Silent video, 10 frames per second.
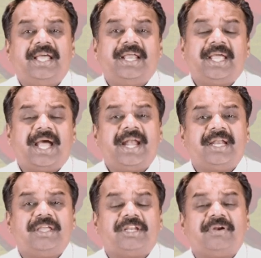area and
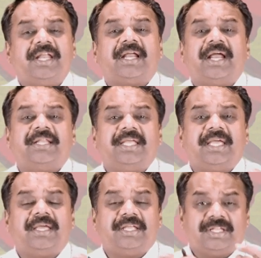it will declare
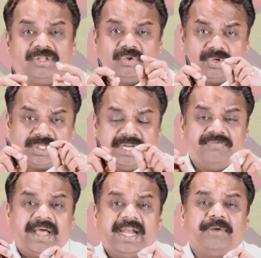those
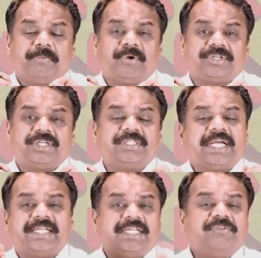invalid portions
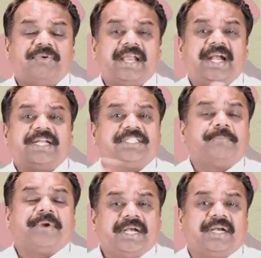as invalid and
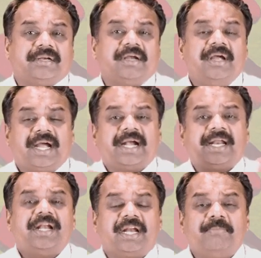separate it, cut
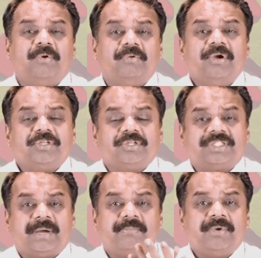and remove. So
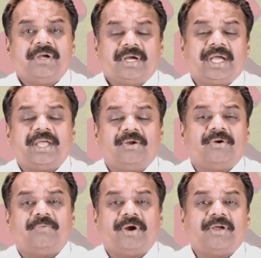some
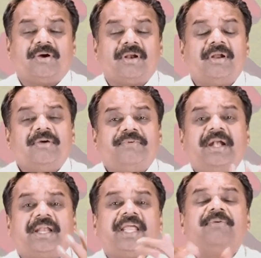what you call
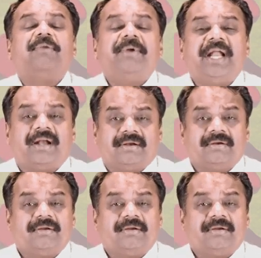filtering will be done.